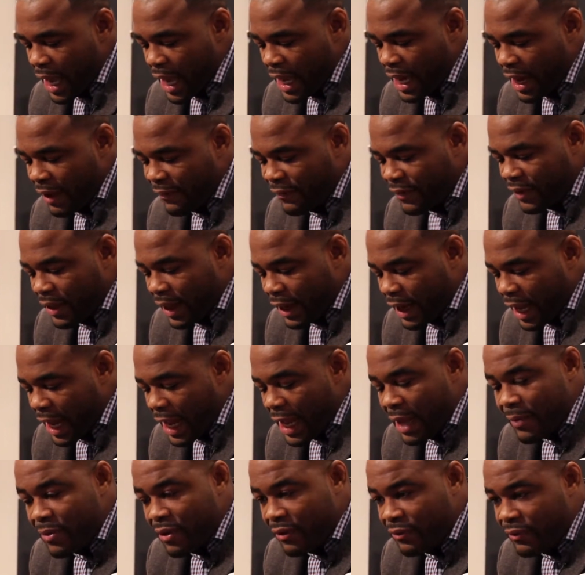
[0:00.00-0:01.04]
and I feel like I
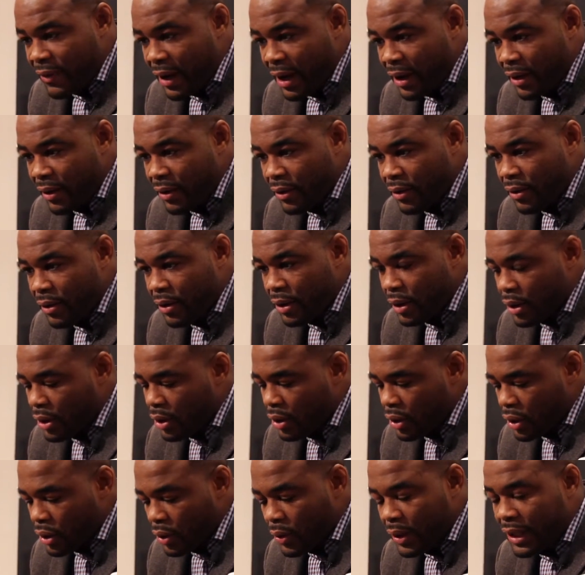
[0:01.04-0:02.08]
am the fighter
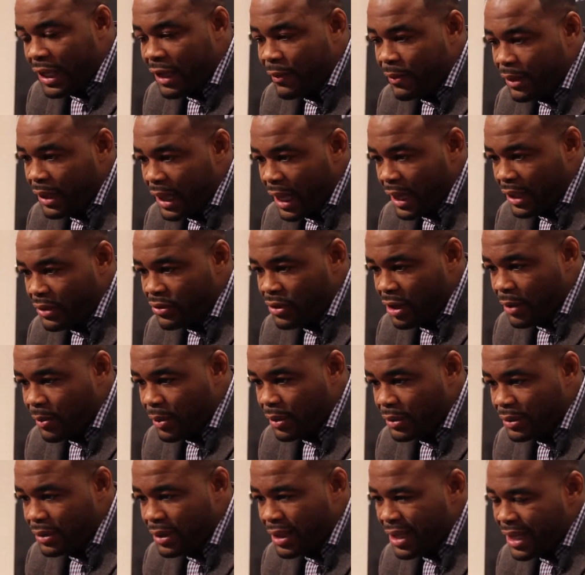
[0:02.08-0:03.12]
who would give him a lot of
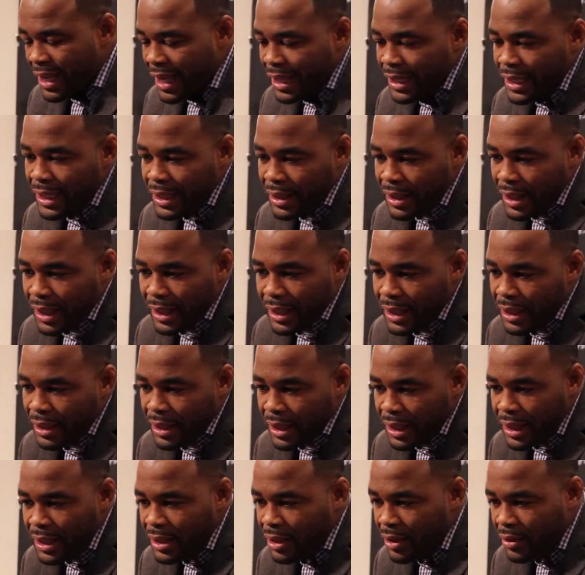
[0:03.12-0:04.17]
troubles. And
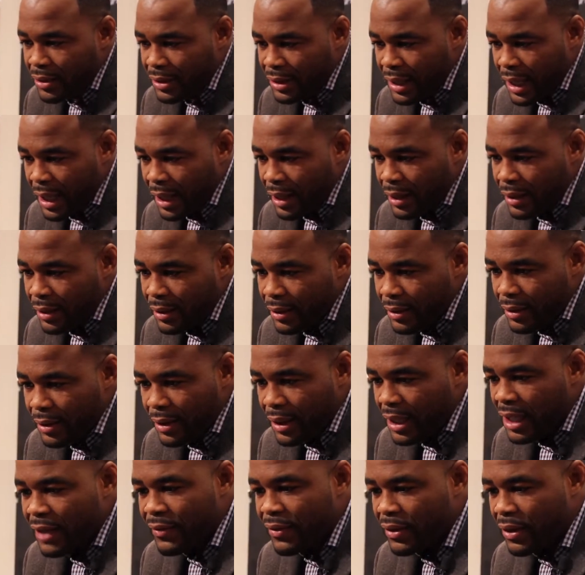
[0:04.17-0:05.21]
he knows that.
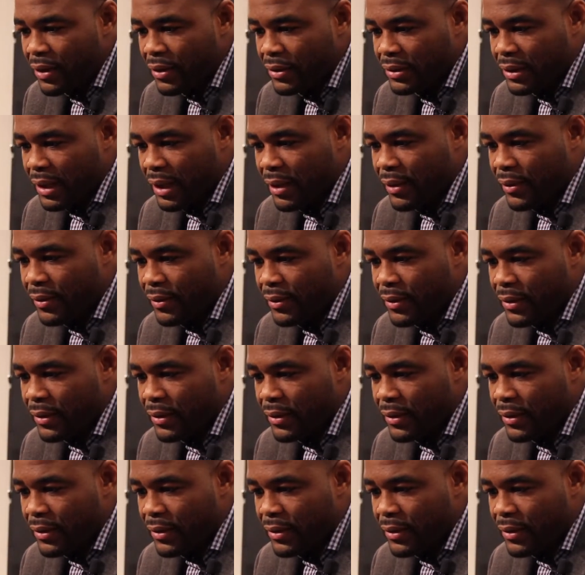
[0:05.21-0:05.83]
He even knows that.